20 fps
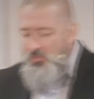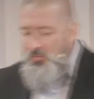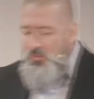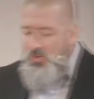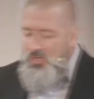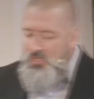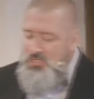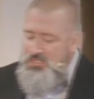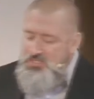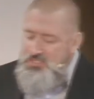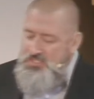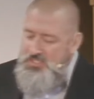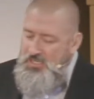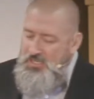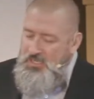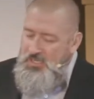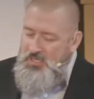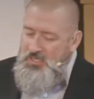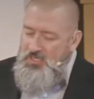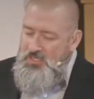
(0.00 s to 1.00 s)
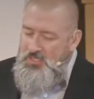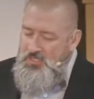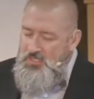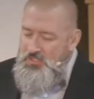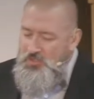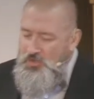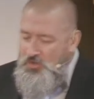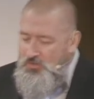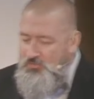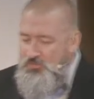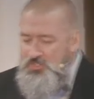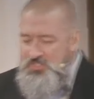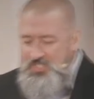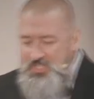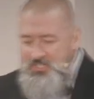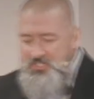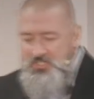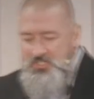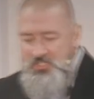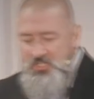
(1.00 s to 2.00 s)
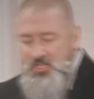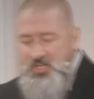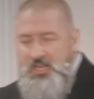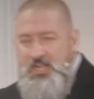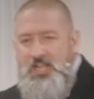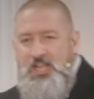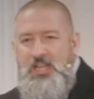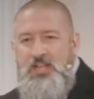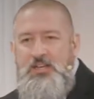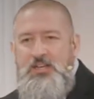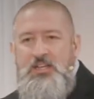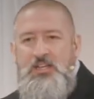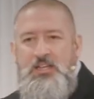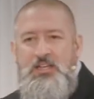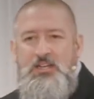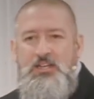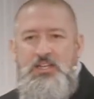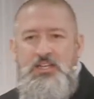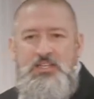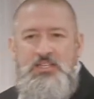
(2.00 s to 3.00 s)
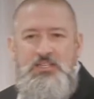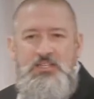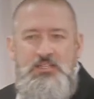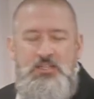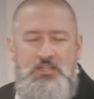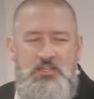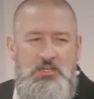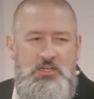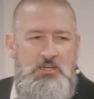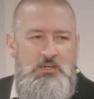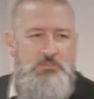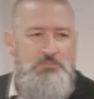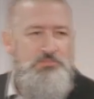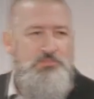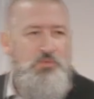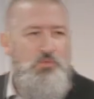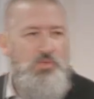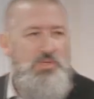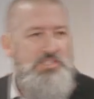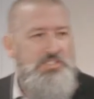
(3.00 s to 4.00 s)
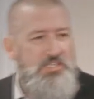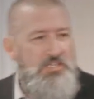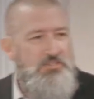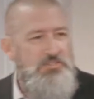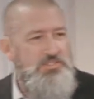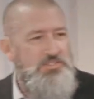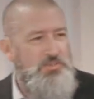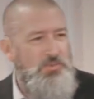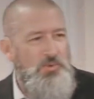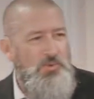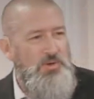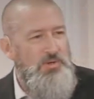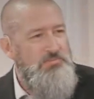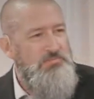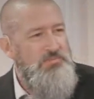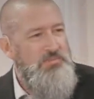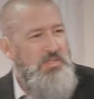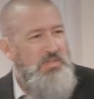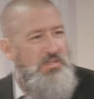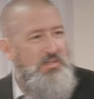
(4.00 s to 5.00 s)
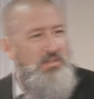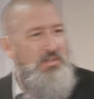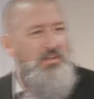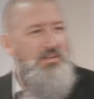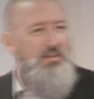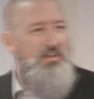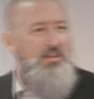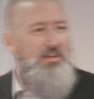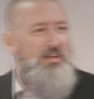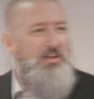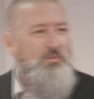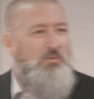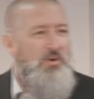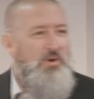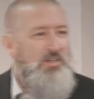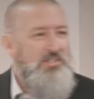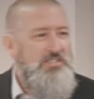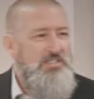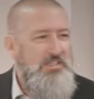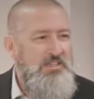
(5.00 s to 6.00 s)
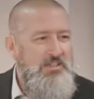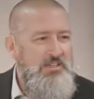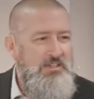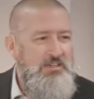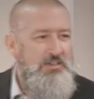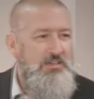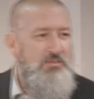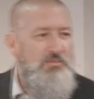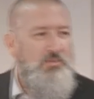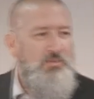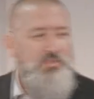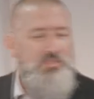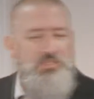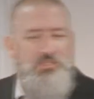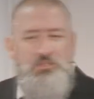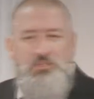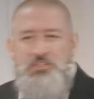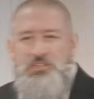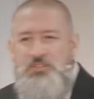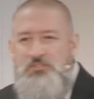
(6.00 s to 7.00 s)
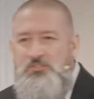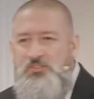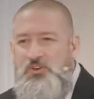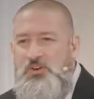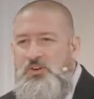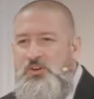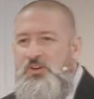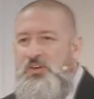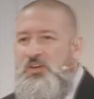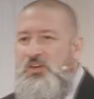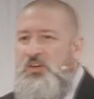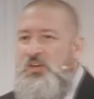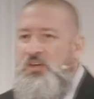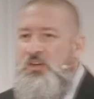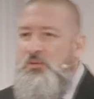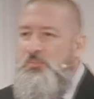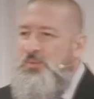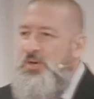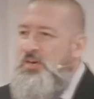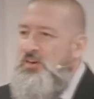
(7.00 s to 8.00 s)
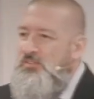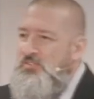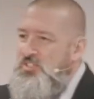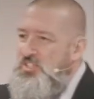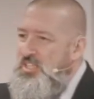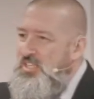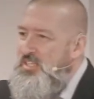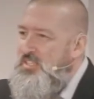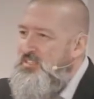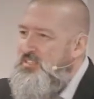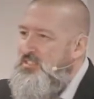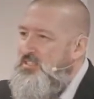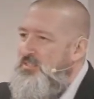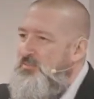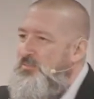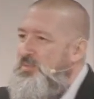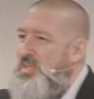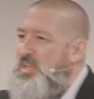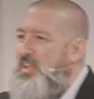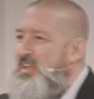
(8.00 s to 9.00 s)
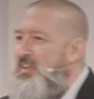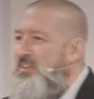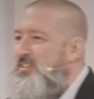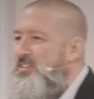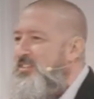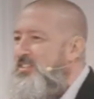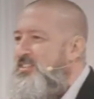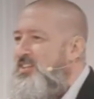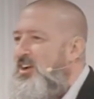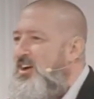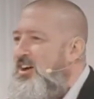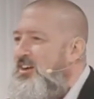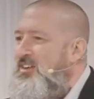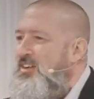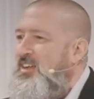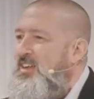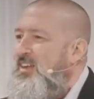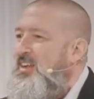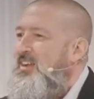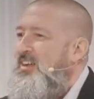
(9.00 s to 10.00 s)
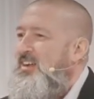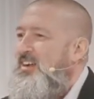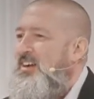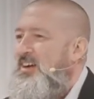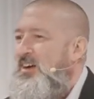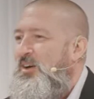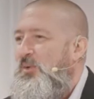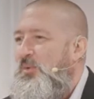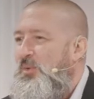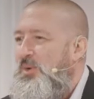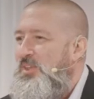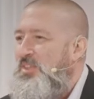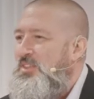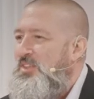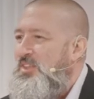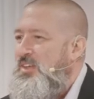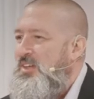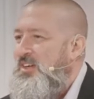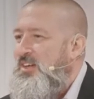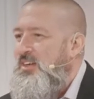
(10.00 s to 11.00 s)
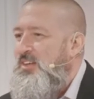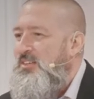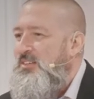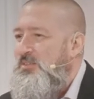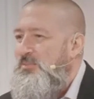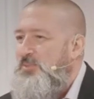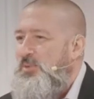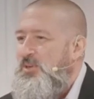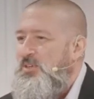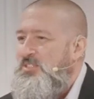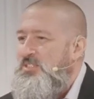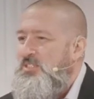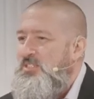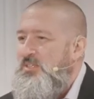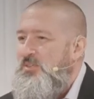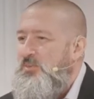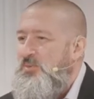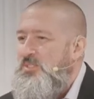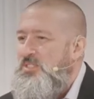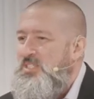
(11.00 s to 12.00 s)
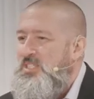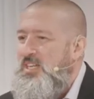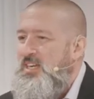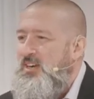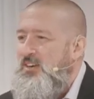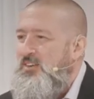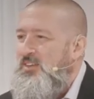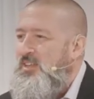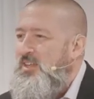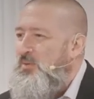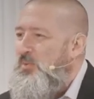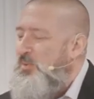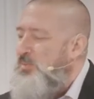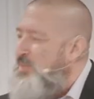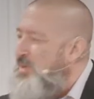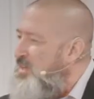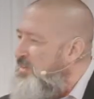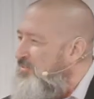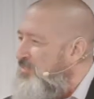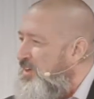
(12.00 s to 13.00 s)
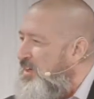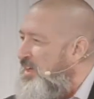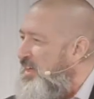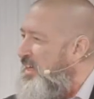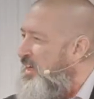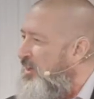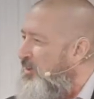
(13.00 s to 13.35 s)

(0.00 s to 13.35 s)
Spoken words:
was a conversation that I had at a retail store. I walked in and was looking for a pair of jeans and began to talk with the person that was there, and they were being very